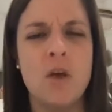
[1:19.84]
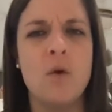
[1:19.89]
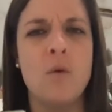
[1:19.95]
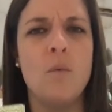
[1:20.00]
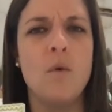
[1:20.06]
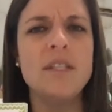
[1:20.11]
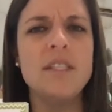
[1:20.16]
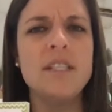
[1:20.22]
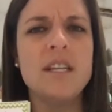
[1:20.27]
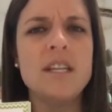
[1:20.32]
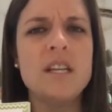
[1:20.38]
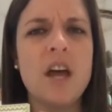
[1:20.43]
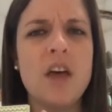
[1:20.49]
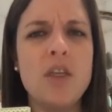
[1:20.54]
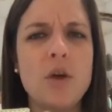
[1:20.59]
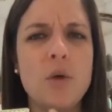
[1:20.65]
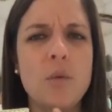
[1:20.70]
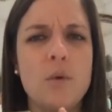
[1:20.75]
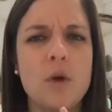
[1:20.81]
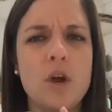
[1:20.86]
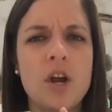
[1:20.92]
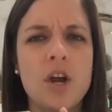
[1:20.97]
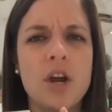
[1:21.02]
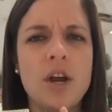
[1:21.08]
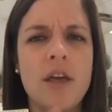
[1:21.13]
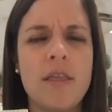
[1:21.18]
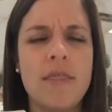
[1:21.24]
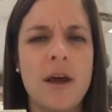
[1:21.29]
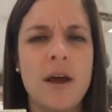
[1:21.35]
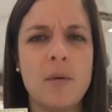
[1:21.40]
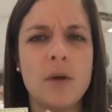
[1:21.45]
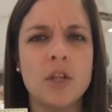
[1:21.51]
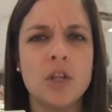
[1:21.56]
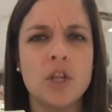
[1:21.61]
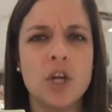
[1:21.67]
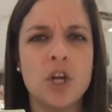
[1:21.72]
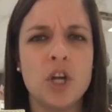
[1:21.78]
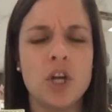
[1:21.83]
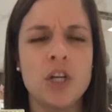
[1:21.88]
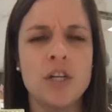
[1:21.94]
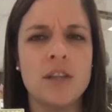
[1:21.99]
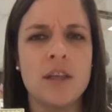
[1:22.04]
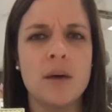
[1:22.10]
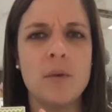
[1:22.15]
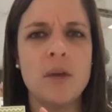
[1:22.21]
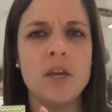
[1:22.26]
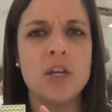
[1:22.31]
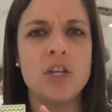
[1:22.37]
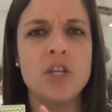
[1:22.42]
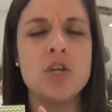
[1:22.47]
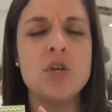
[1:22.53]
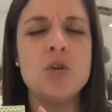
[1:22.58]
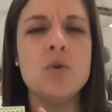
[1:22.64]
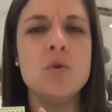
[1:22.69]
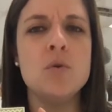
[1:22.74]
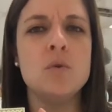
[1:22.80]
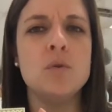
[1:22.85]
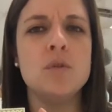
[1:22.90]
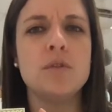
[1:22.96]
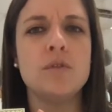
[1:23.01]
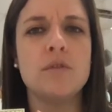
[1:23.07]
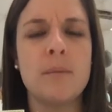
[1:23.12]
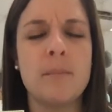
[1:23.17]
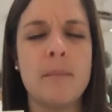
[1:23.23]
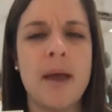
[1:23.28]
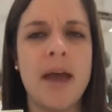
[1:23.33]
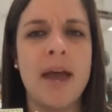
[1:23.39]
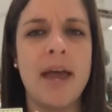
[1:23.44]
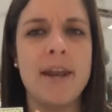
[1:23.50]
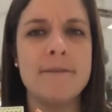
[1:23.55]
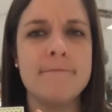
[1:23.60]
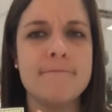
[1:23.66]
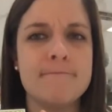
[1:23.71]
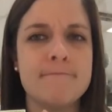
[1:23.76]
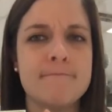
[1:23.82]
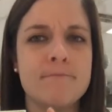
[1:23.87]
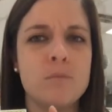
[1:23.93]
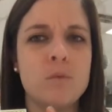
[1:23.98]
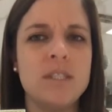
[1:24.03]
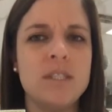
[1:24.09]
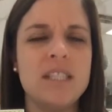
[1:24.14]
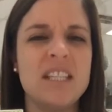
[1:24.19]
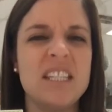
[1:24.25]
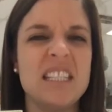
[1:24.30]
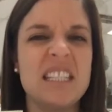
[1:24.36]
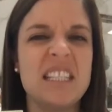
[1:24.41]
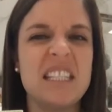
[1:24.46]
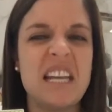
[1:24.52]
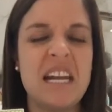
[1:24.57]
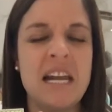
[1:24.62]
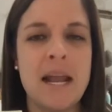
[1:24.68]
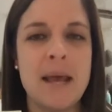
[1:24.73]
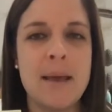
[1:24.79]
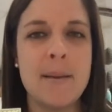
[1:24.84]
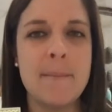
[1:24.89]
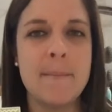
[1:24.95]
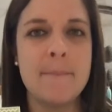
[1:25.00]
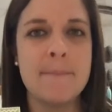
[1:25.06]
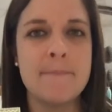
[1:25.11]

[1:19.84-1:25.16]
What's another word that we learned that we could use for mad? What's a synonym?